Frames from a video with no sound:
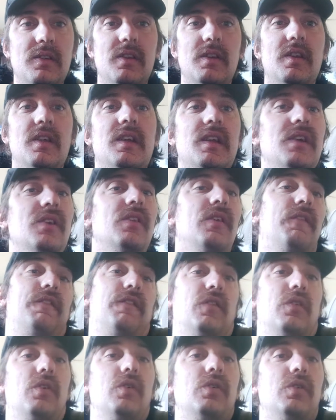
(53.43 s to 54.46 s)
the killer
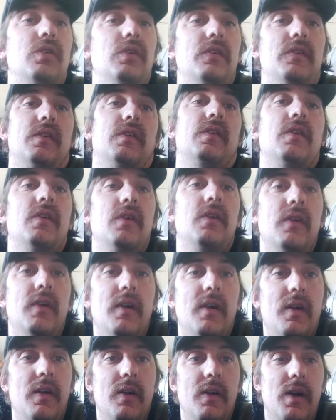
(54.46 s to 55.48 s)
flu,
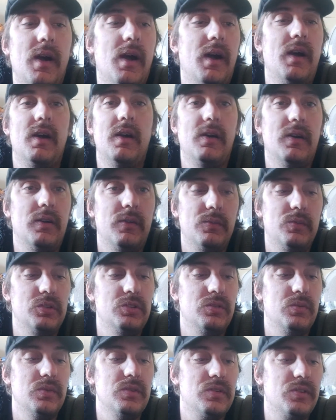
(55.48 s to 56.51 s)

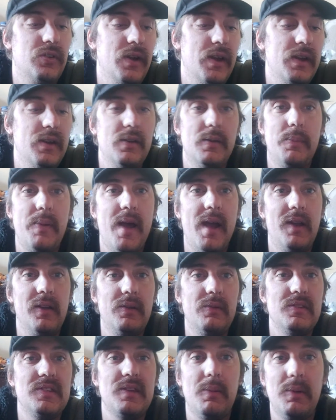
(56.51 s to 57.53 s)
which was created apparently
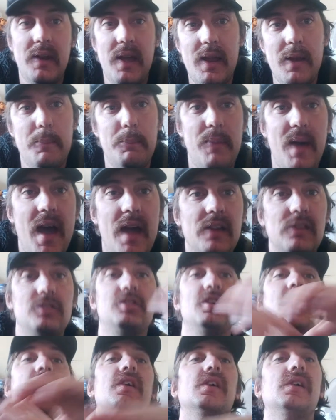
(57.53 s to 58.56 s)
when someone ate a bat in
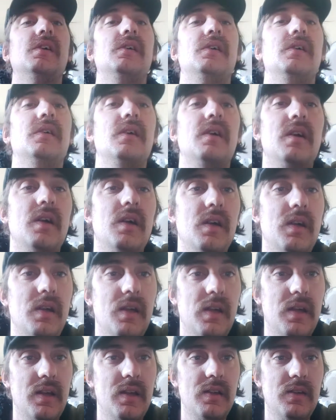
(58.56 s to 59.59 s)
China,
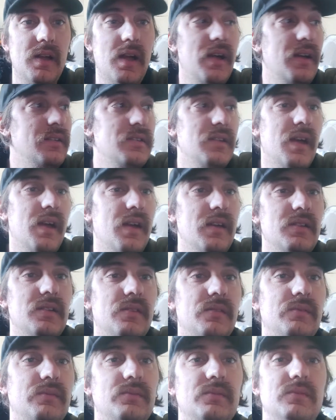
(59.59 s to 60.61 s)

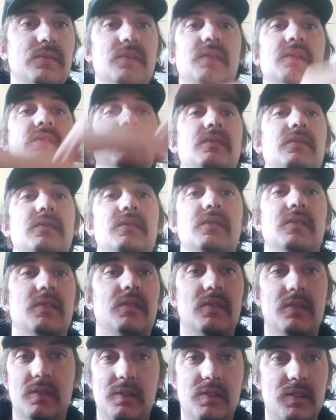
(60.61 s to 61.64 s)
has
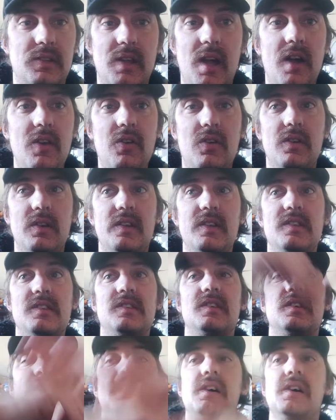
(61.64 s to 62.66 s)
done all
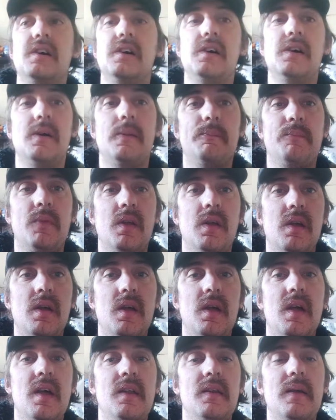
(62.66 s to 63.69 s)
this,
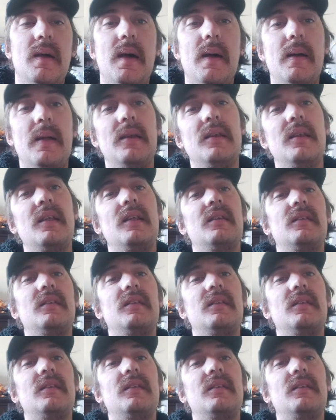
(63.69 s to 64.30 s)
and